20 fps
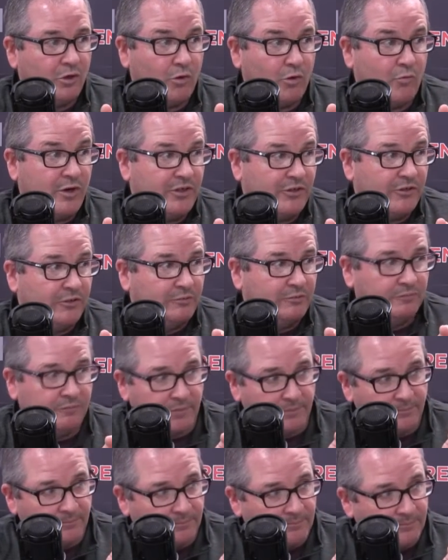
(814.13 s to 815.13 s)
original
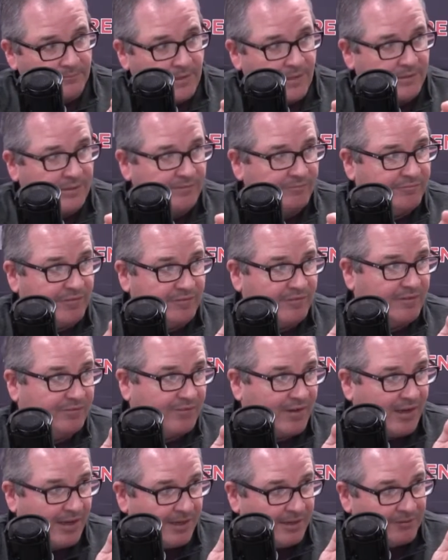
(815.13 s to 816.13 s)
from
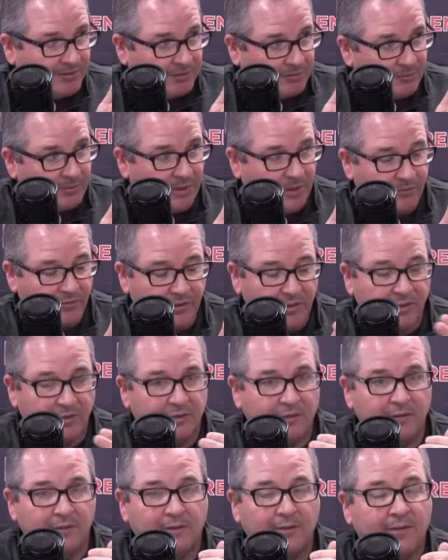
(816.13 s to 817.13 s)
1955 or whatever
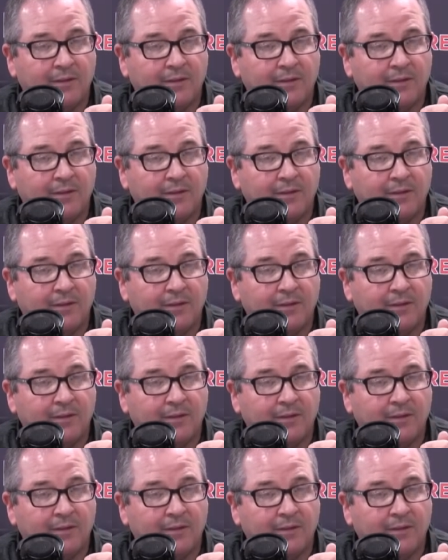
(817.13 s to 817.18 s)
year.